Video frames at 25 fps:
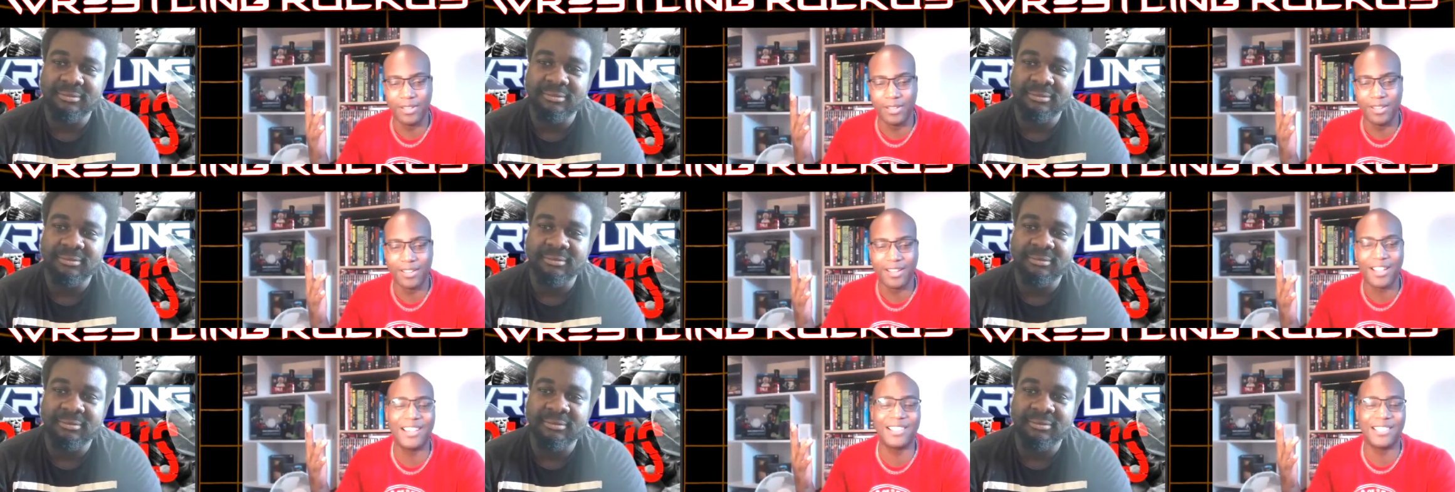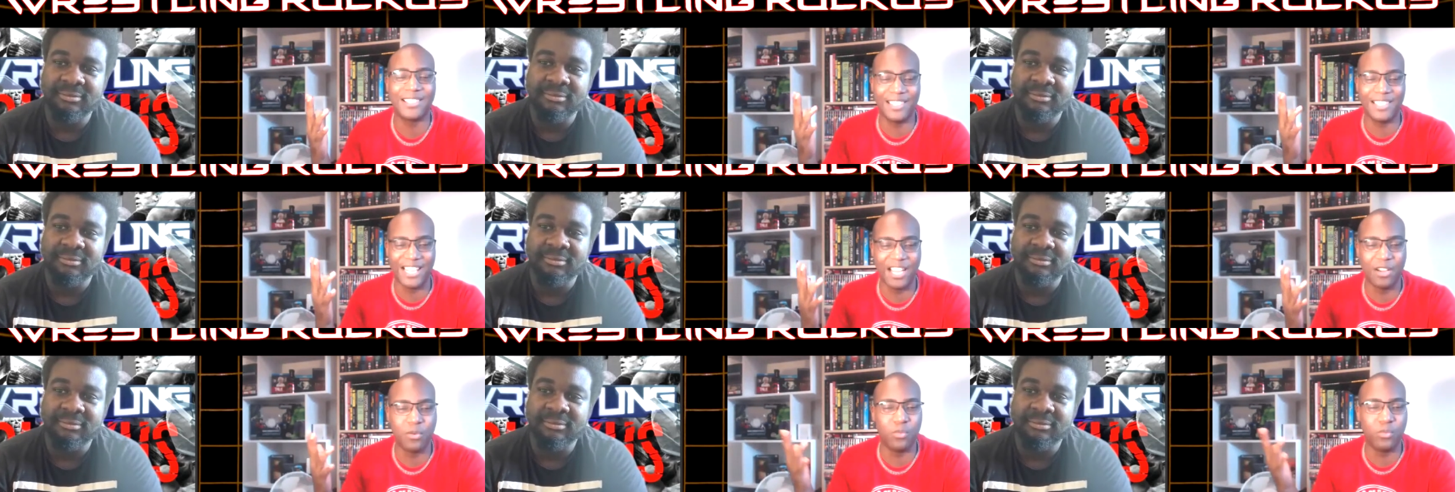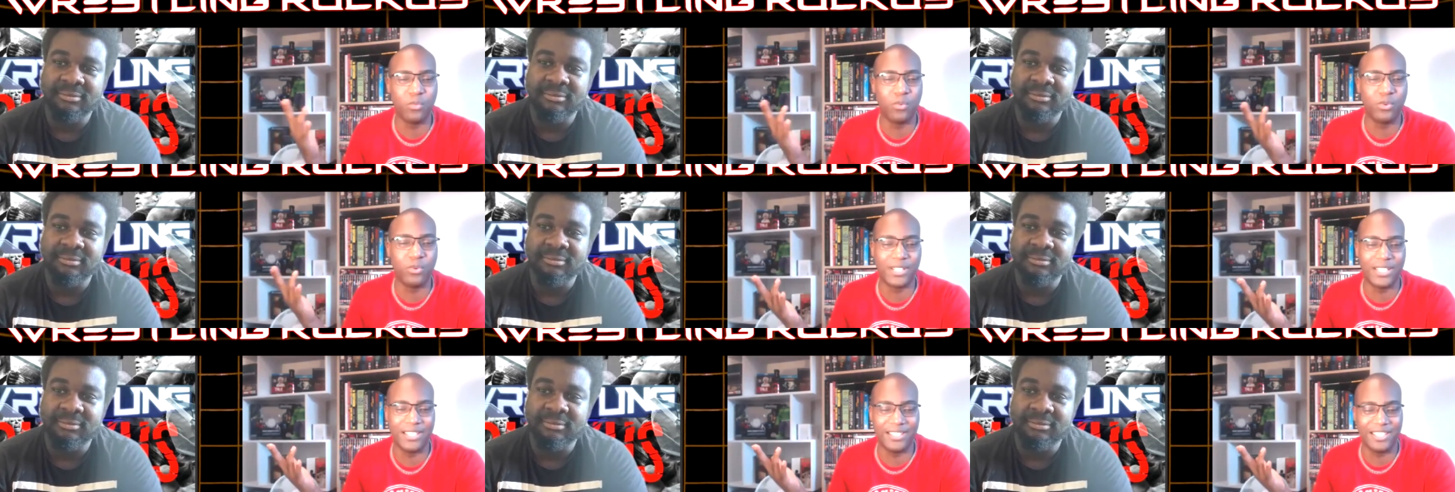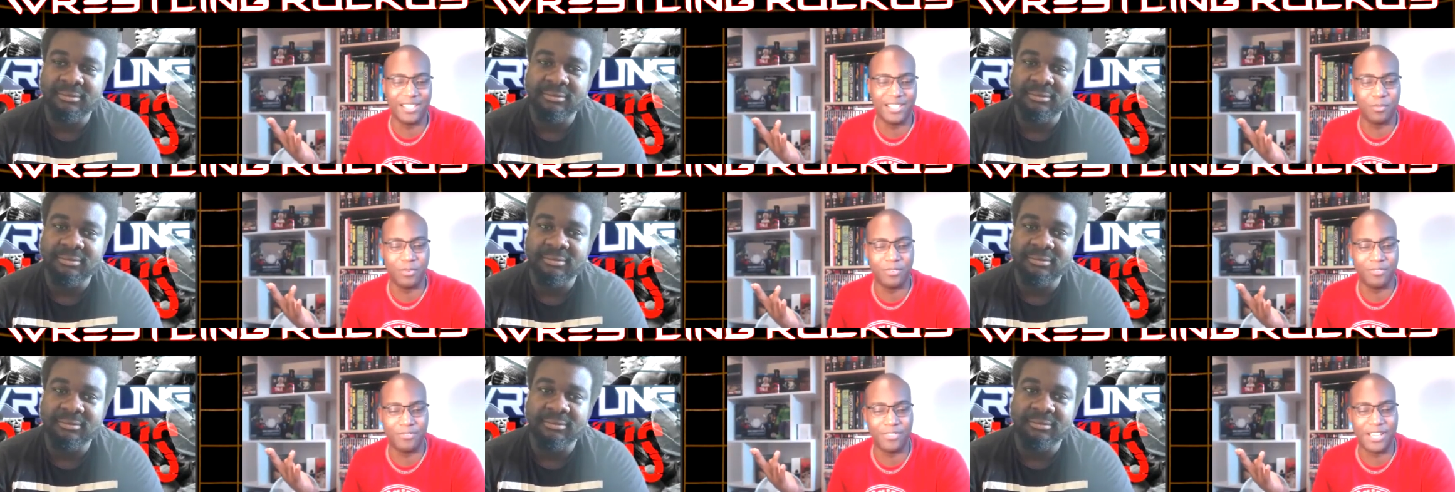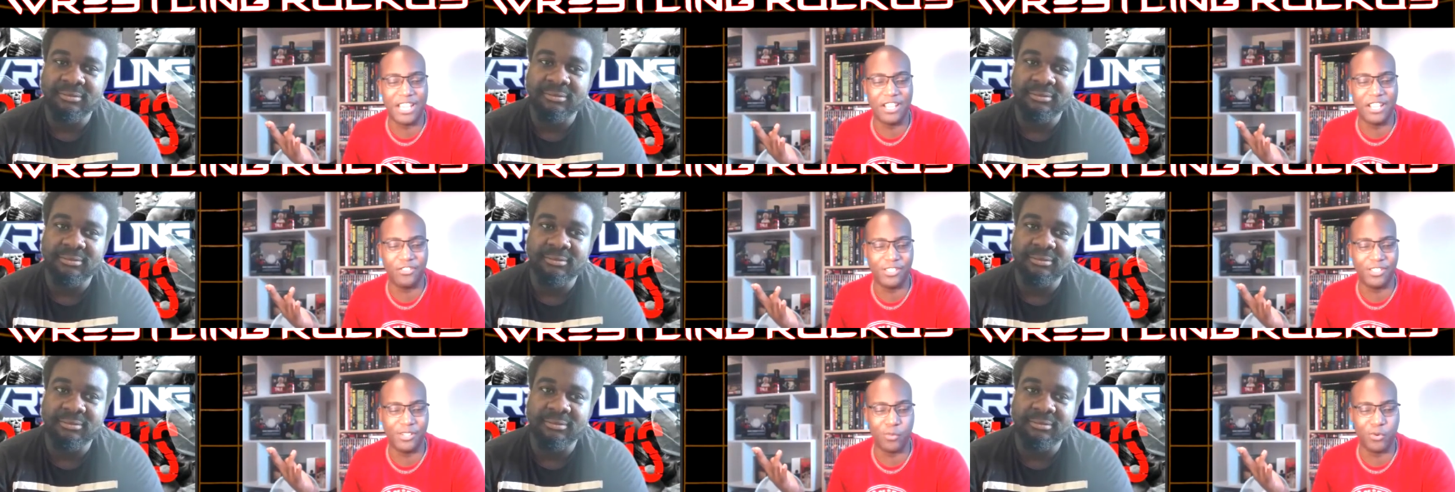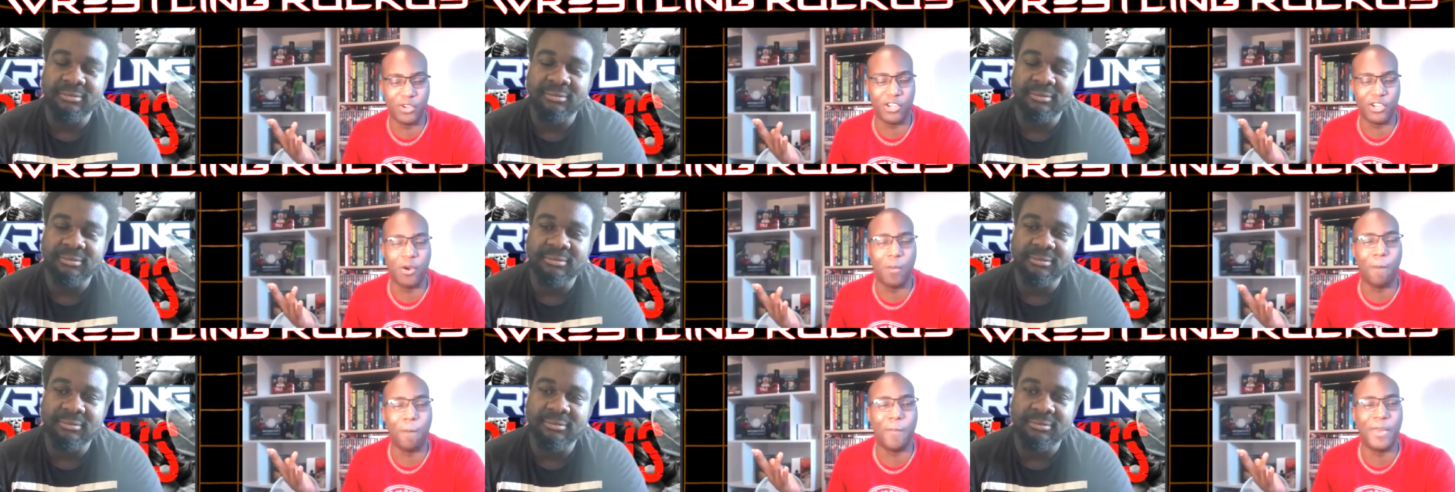Speaker 1: Kind of like what they did with AJ, where he
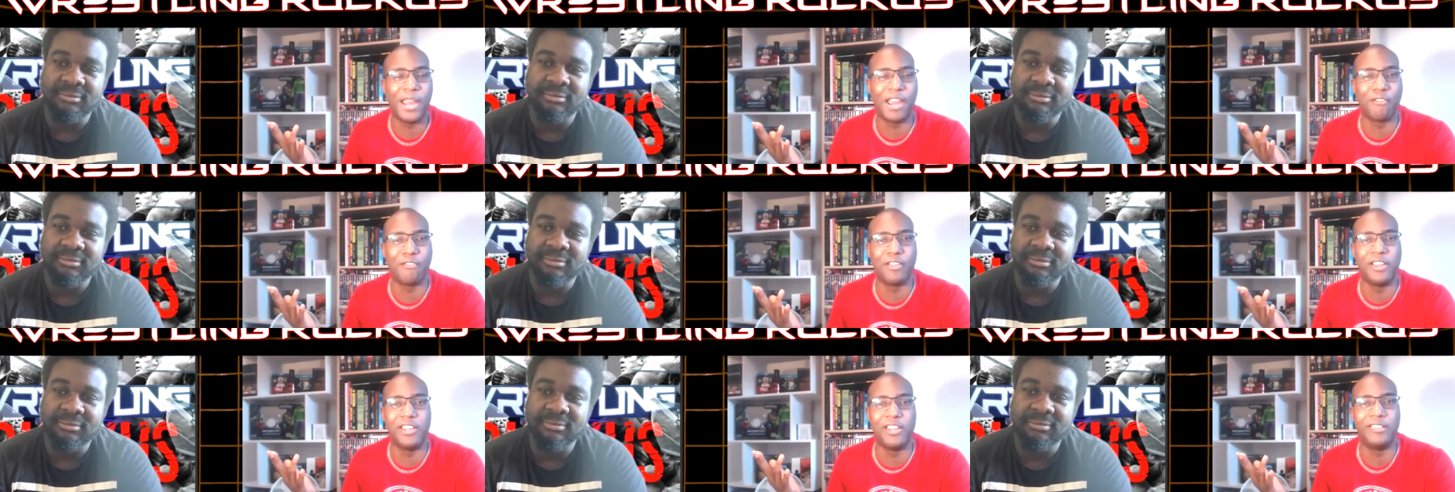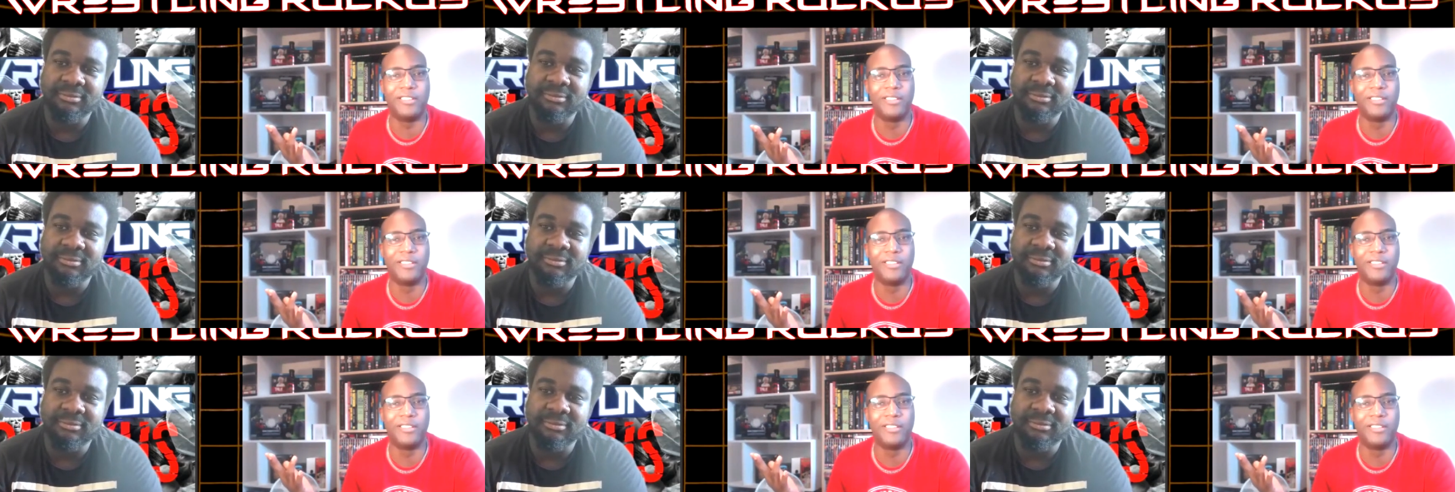got buried